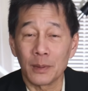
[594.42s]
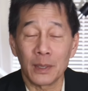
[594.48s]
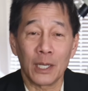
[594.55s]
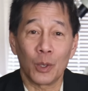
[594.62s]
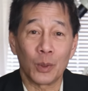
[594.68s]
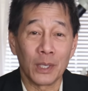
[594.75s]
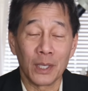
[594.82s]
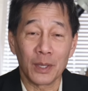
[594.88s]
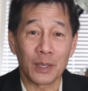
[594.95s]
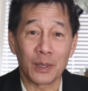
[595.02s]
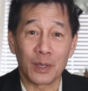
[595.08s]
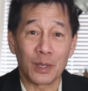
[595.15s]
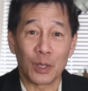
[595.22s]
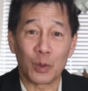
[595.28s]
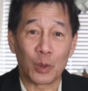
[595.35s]
Now,
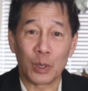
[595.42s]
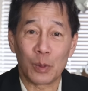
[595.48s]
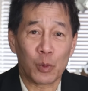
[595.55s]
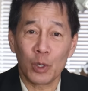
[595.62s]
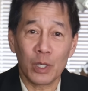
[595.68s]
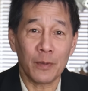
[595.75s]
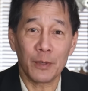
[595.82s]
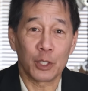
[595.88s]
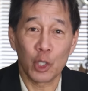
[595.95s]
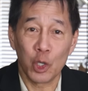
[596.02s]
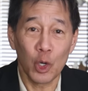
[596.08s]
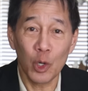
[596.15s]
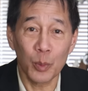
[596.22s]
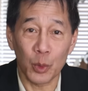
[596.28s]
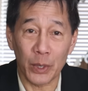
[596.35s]
the, the, there weren't even
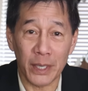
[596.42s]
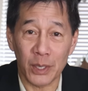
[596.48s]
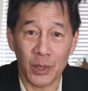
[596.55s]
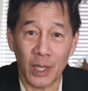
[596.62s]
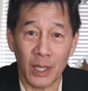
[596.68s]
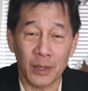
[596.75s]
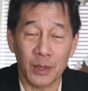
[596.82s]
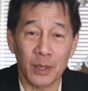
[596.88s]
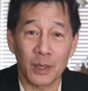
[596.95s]
tube rings on it.